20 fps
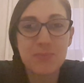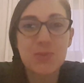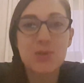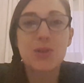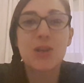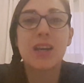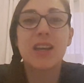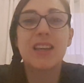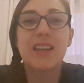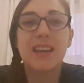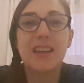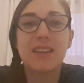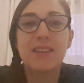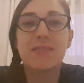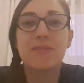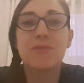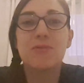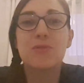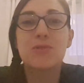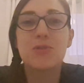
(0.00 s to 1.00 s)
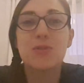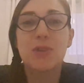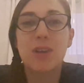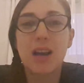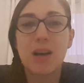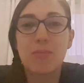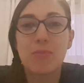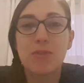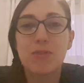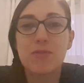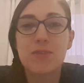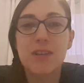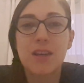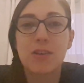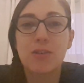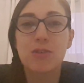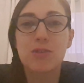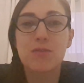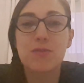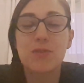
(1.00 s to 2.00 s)
So again, took a couple of
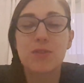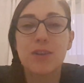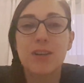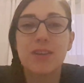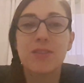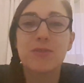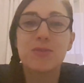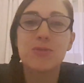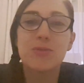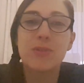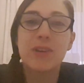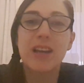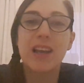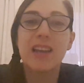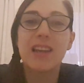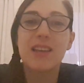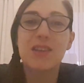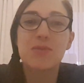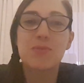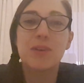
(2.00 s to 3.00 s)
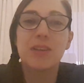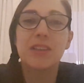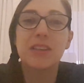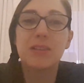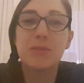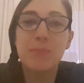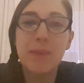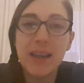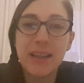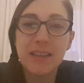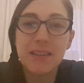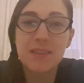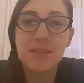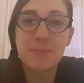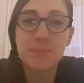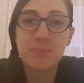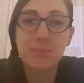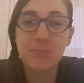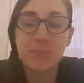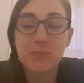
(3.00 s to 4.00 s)
seconds for her to realize what it meant,
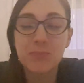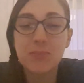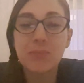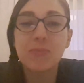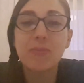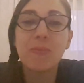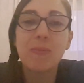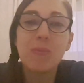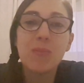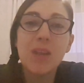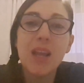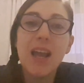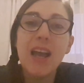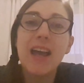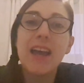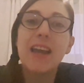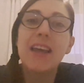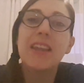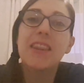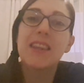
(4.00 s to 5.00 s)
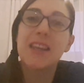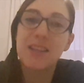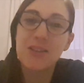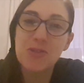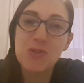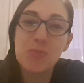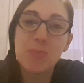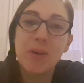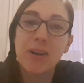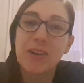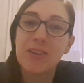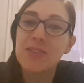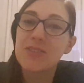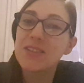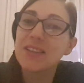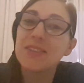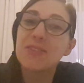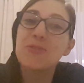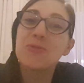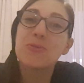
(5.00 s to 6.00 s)
and then she burst
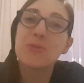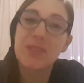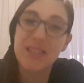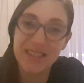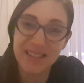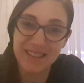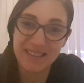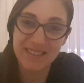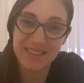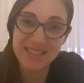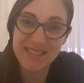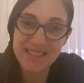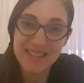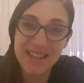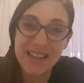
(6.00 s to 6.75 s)
into tears.